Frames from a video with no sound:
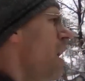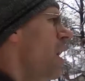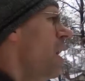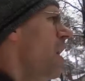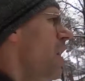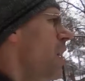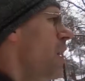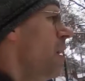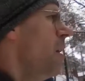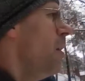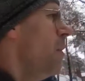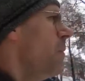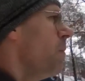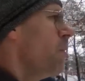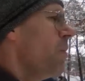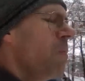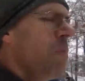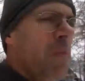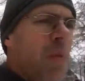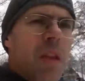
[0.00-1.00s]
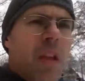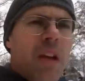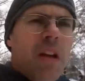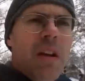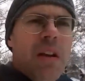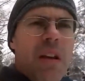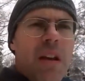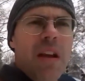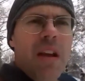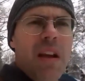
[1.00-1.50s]
Uh,
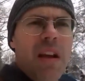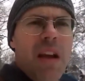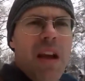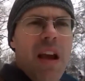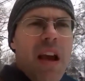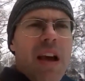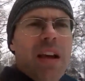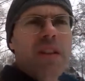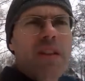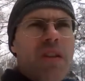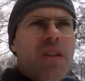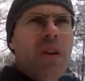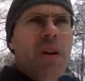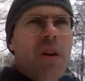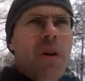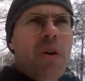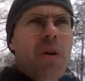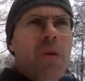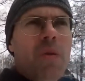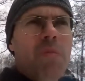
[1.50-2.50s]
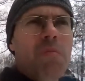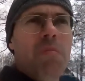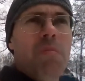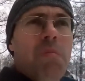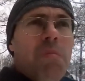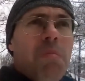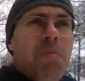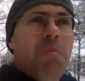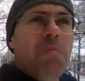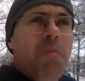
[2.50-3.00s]
and so
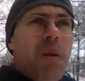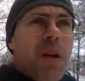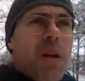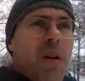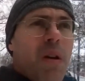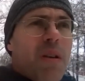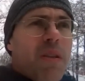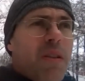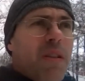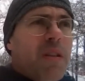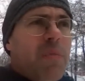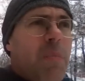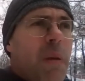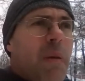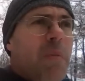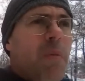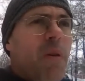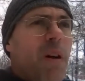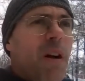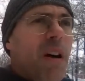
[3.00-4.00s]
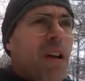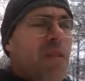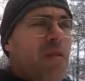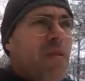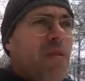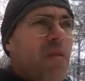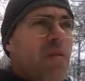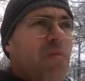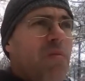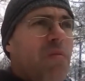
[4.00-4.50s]
because these people had
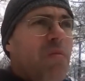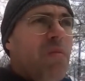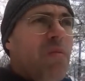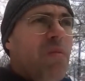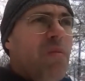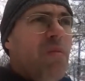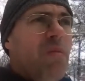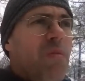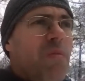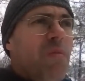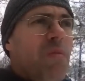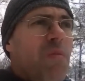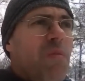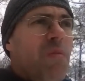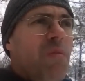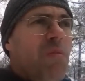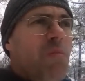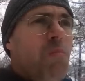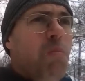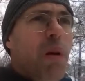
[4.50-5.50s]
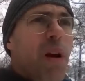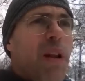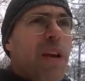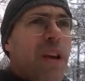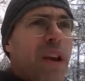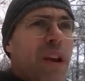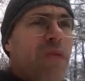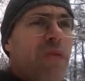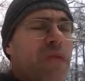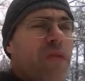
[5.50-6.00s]

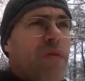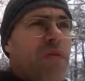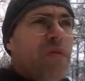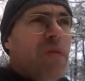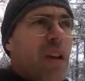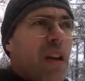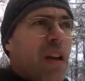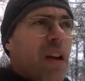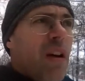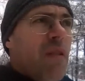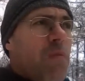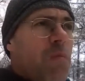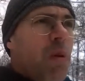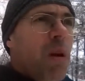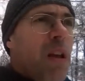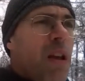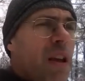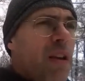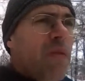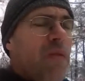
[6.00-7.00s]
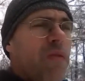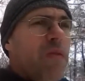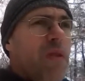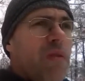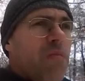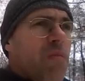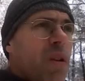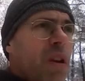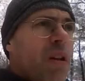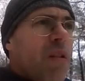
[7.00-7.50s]
belief, they have belief
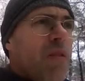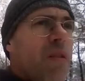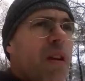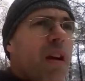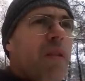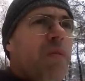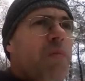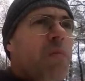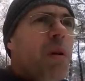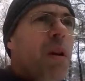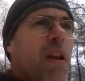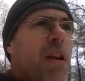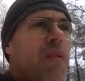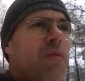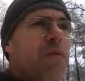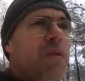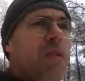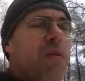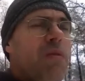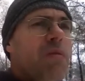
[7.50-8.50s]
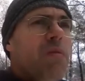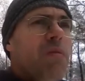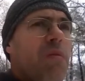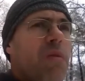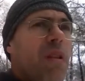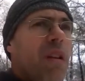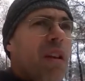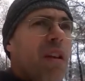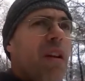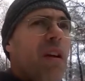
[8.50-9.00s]
here. They have believed that
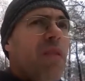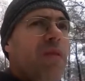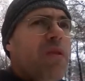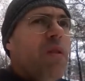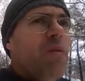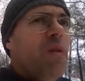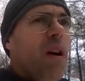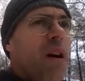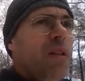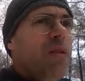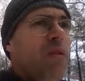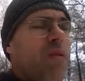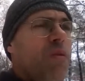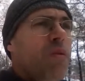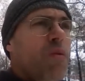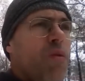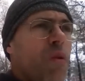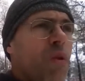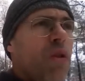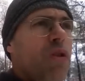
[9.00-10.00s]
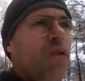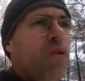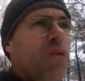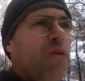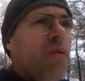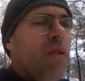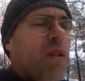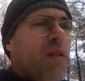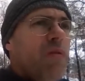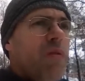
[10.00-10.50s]
they have the right to torture
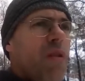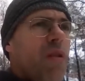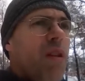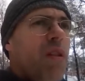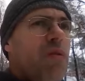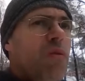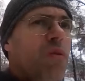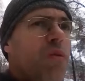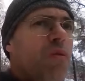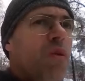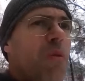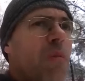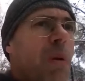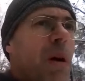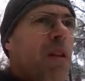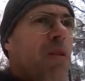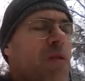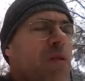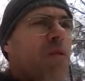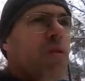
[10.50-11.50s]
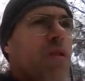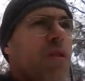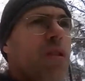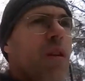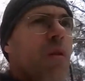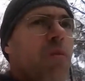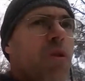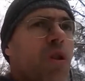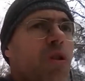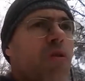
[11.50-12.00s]
you. They have the right to torment you, to
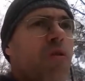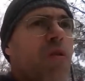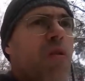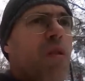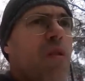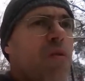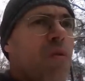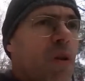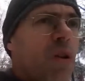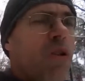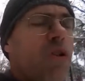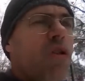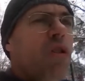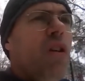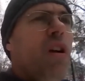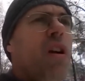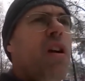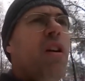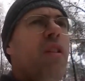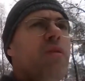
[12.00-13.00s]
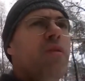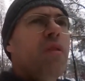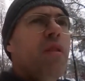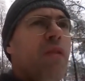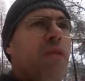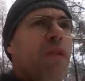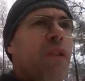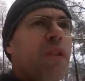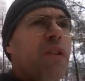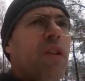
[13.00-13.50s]
subject you to the torture to
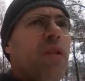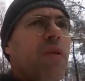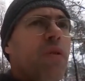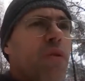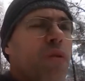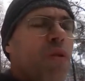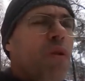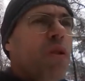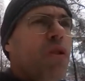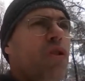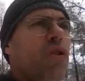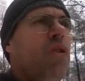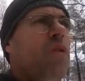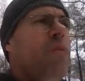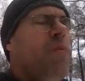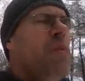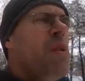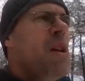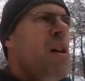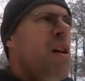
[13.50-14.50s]
the physical torture.